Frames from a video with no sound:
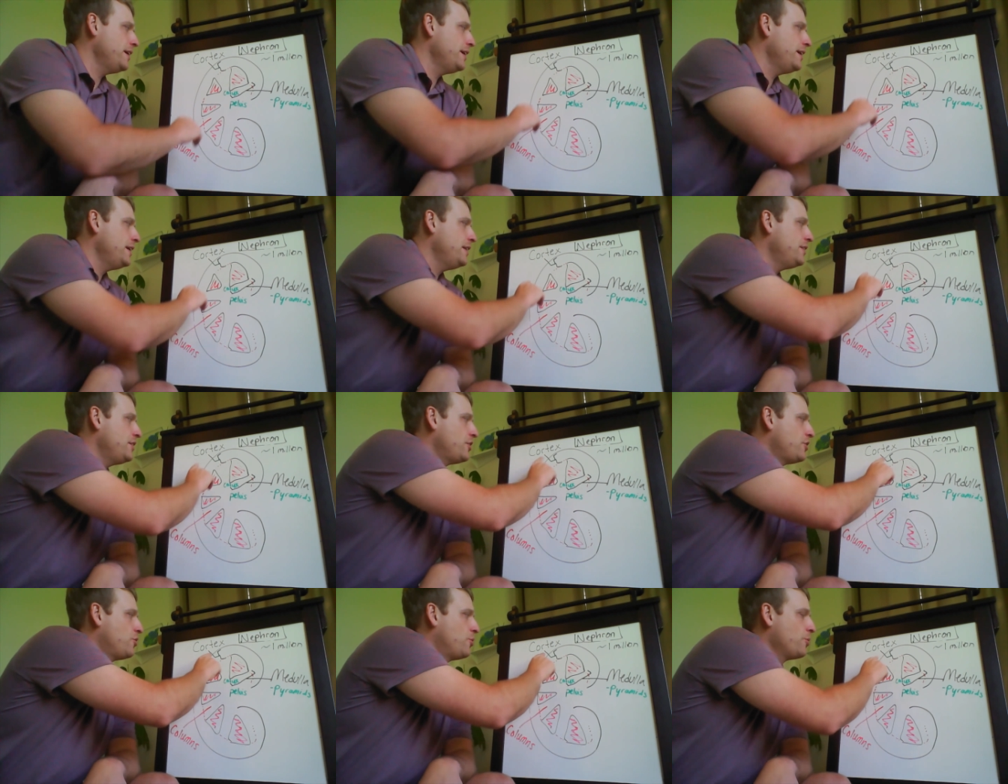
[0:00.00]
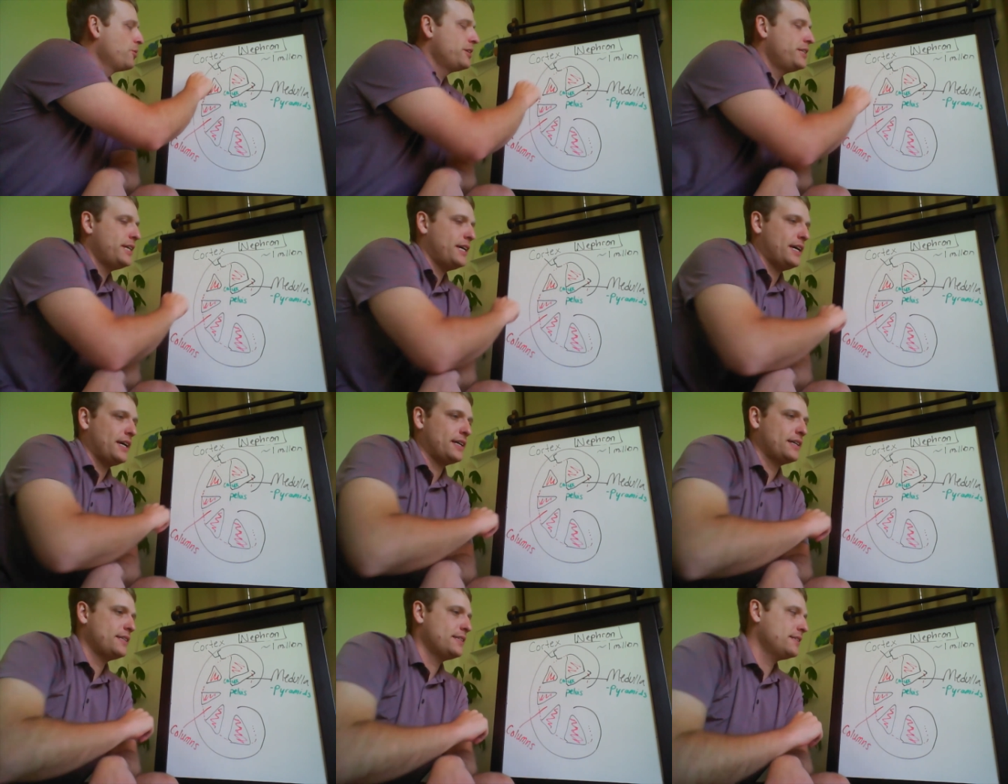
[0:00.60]
in the
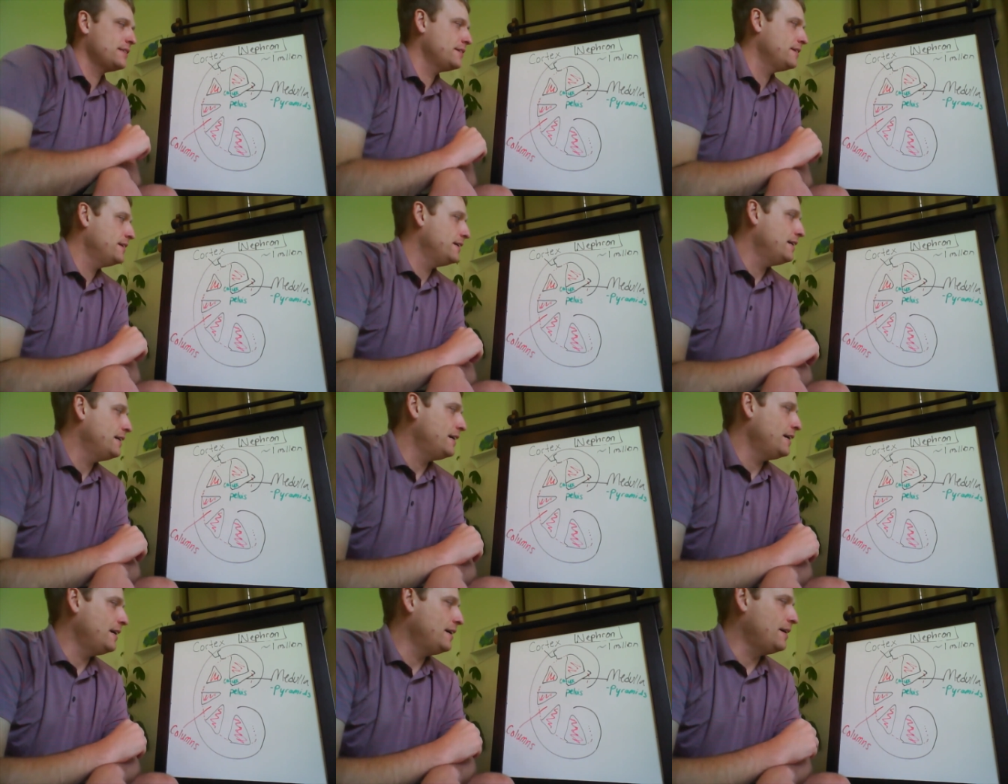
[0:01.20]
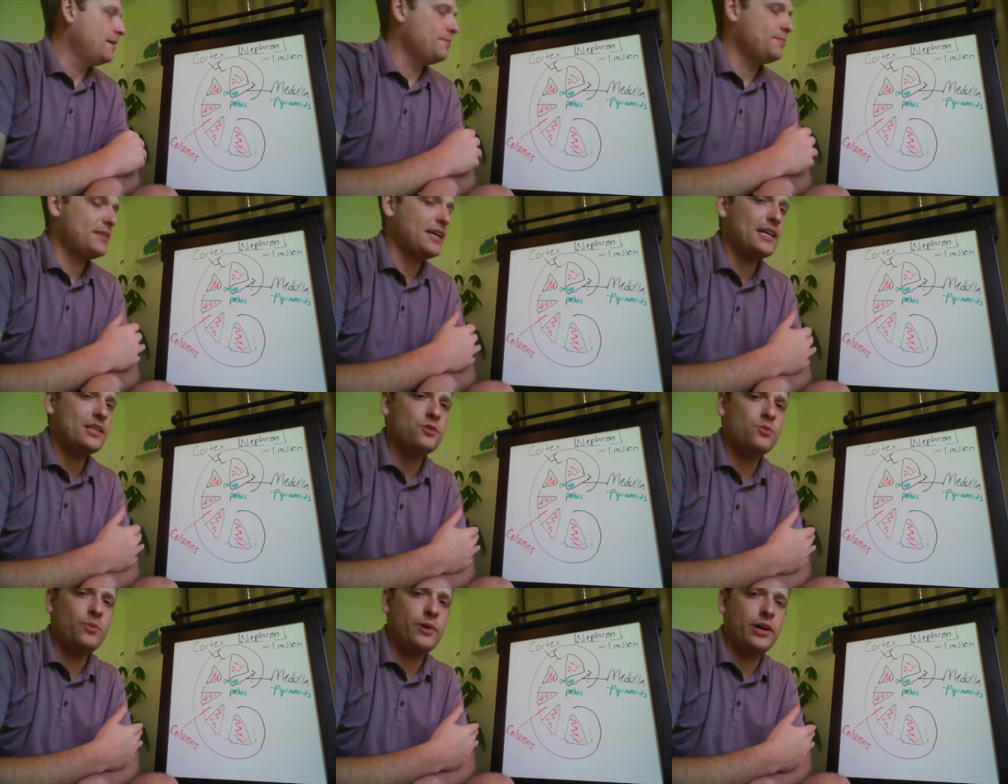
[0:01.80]
cortex,
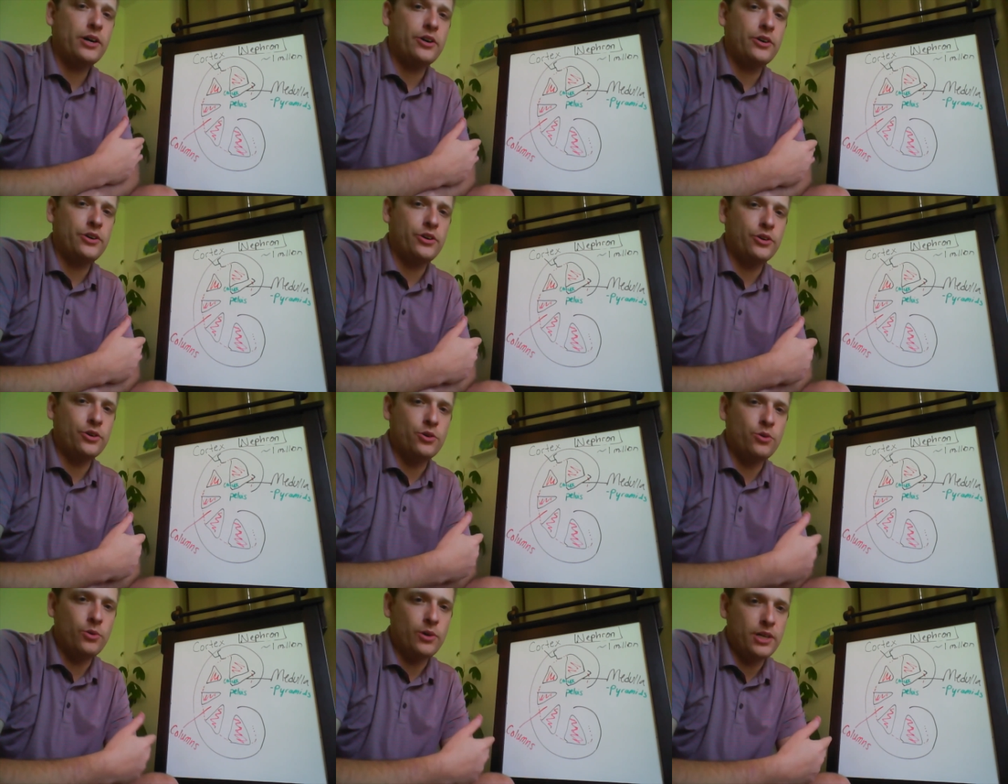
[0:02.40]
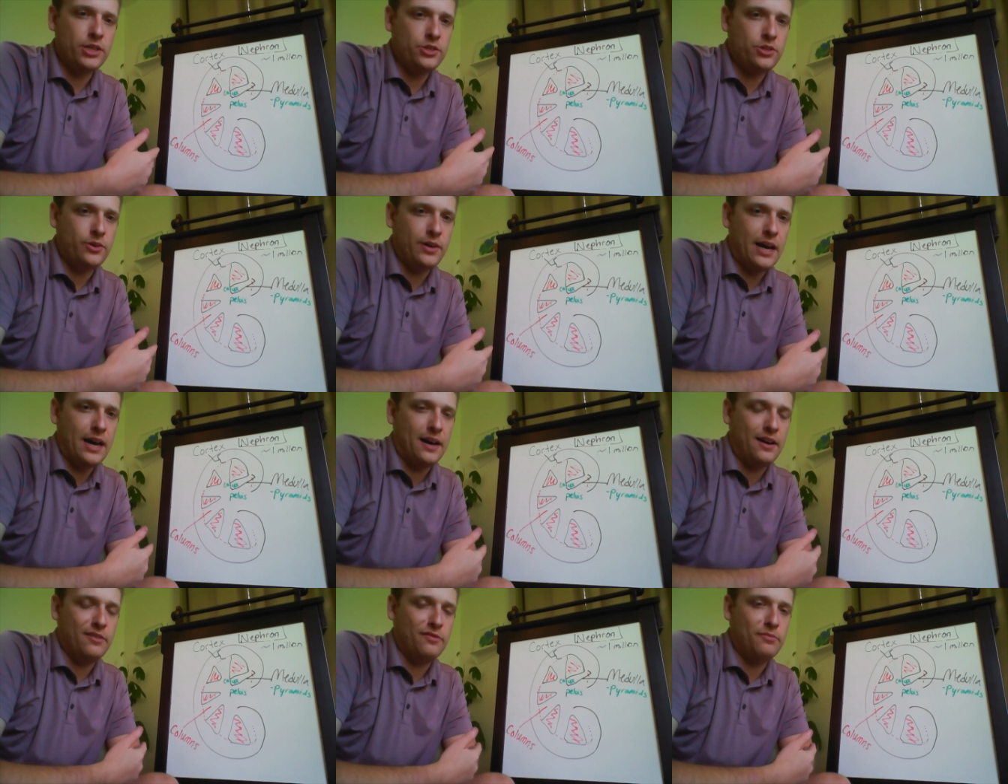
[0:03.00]
that's where you're going to
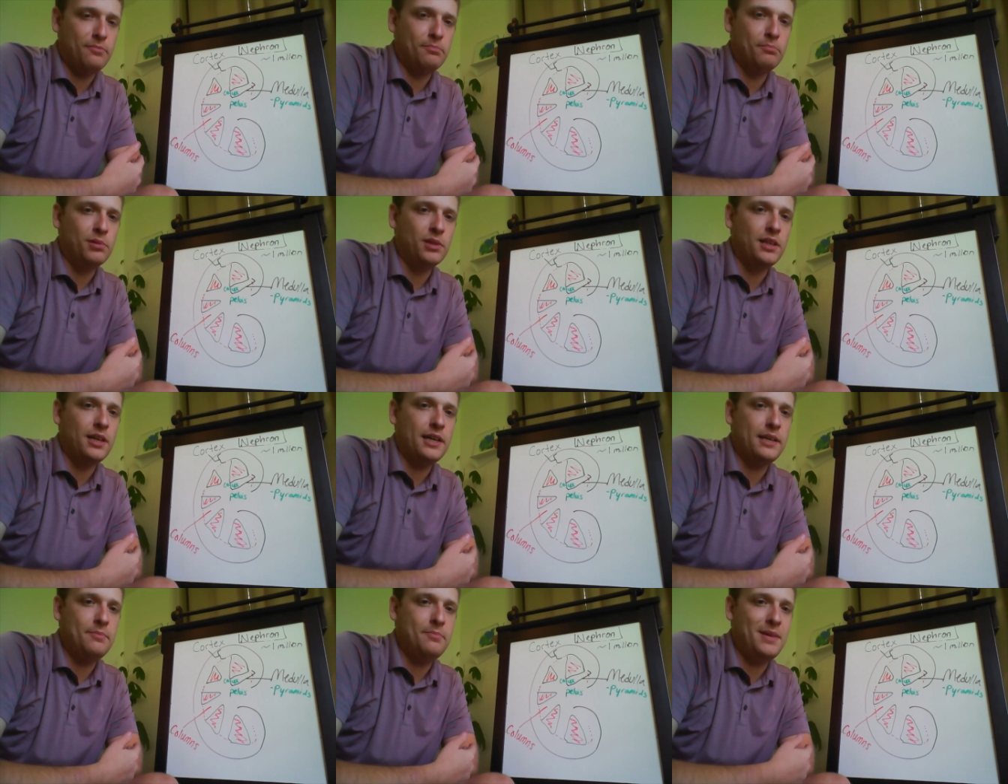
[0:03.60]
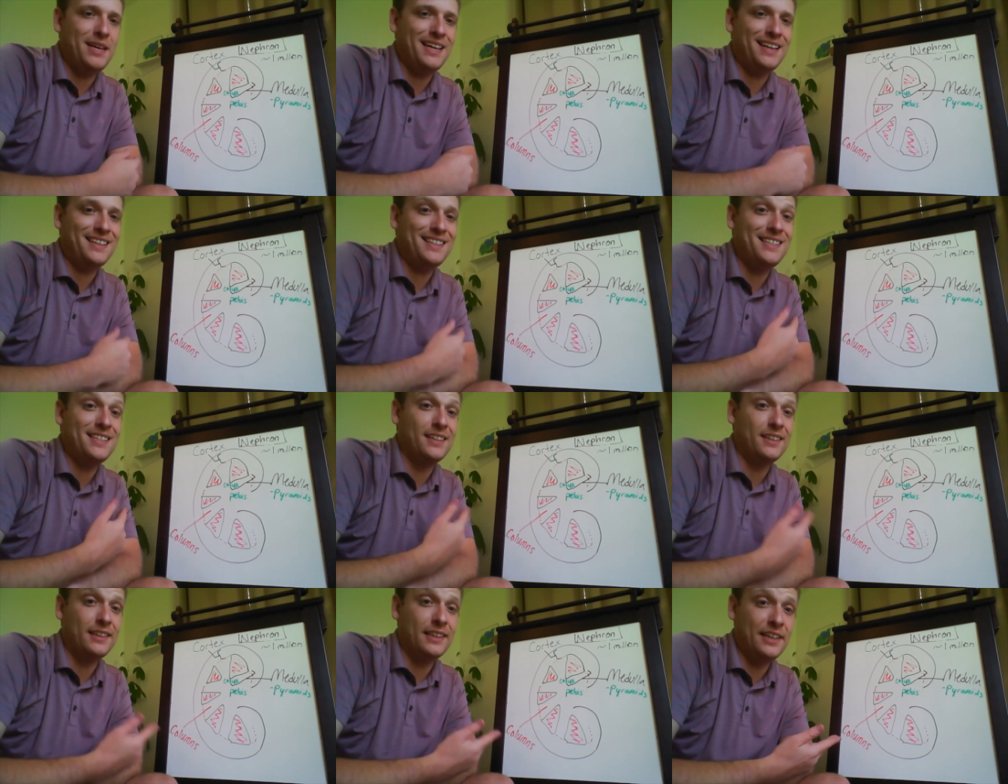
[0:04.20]
have blood being
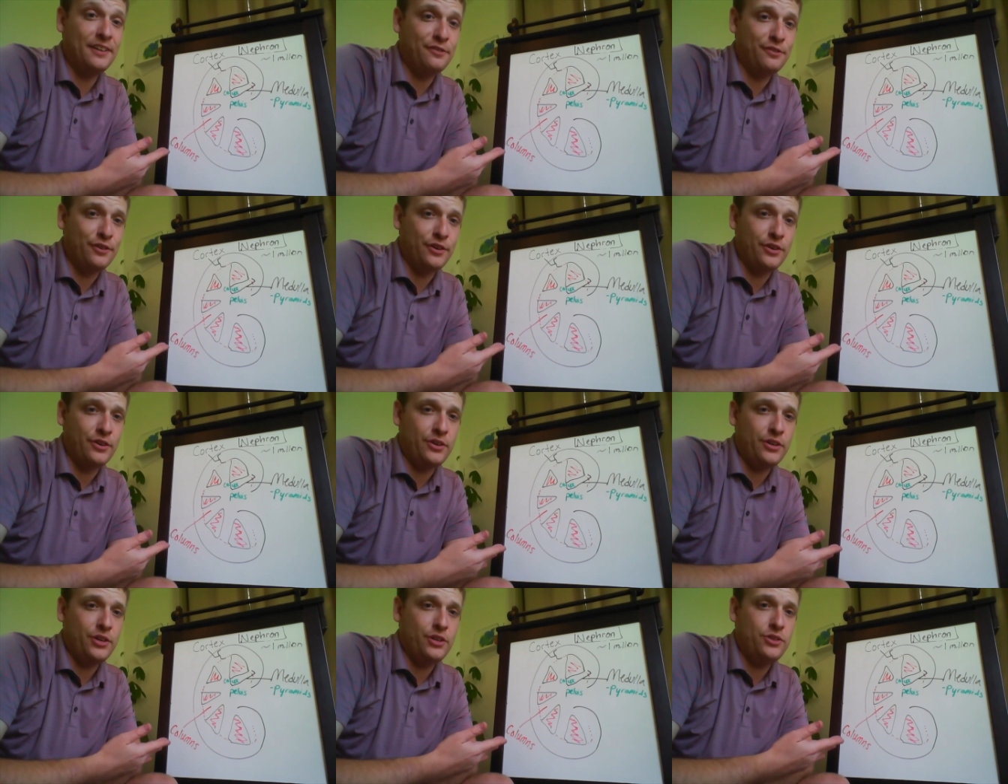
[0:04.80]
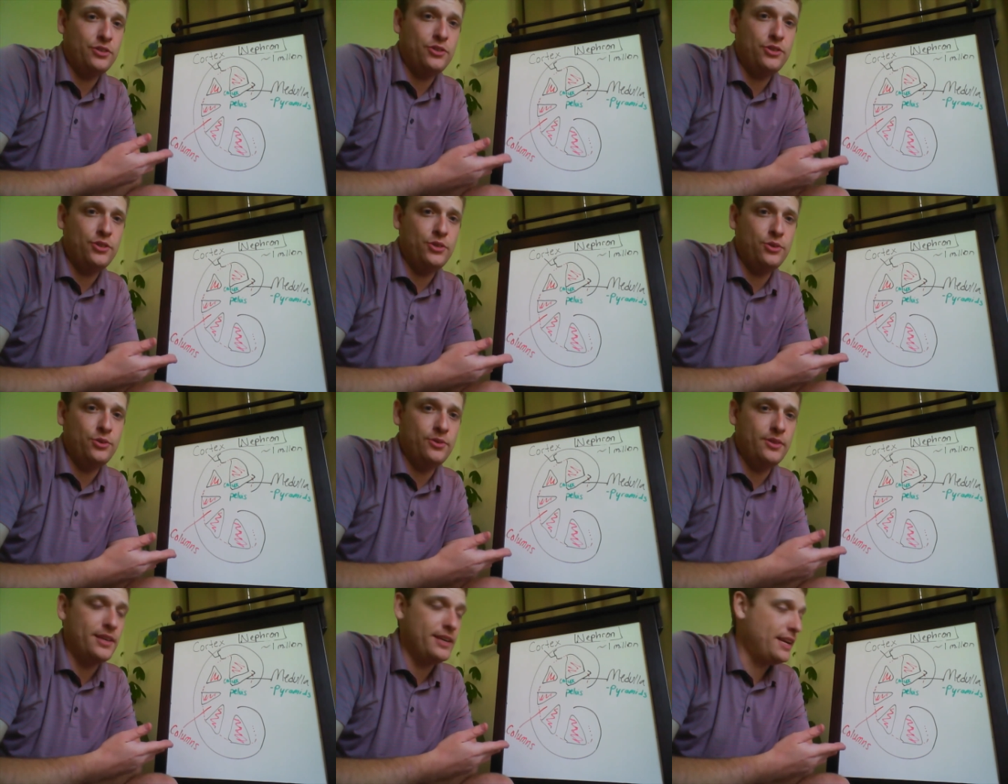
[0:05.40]
delivered
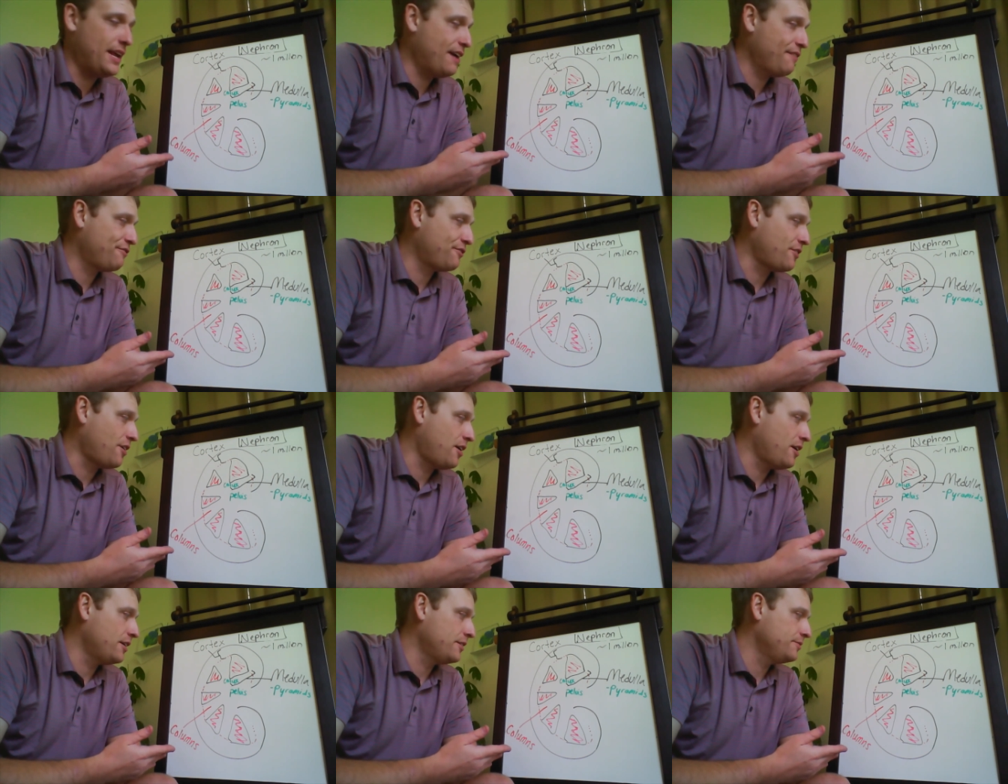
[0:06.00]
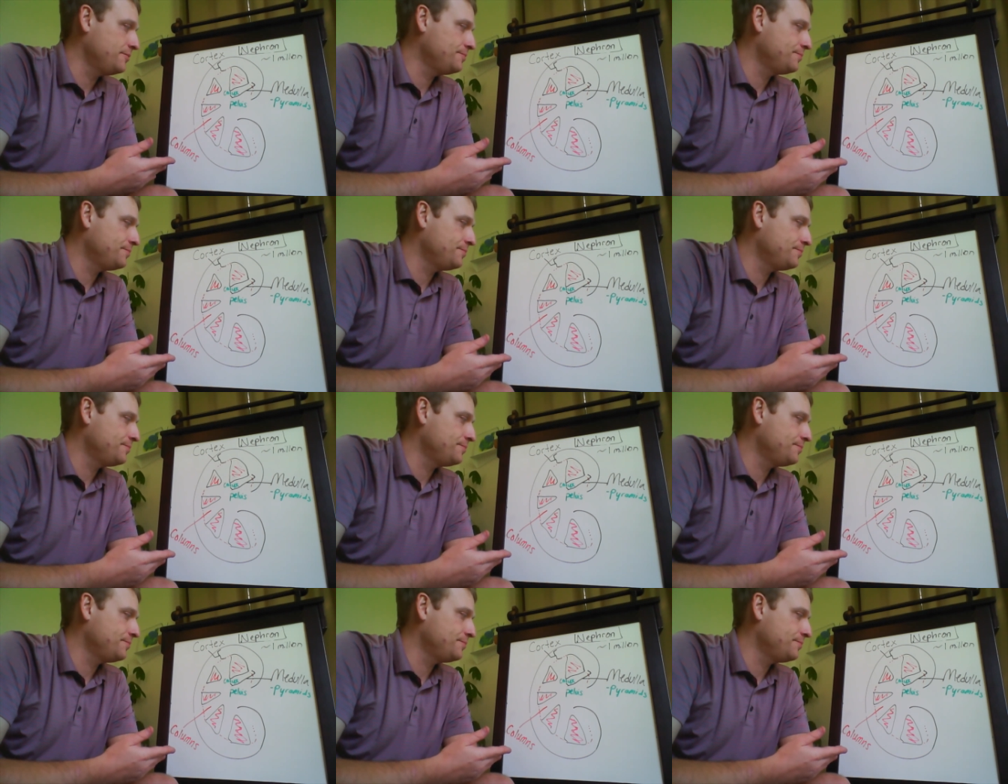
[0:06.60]
to the nephron.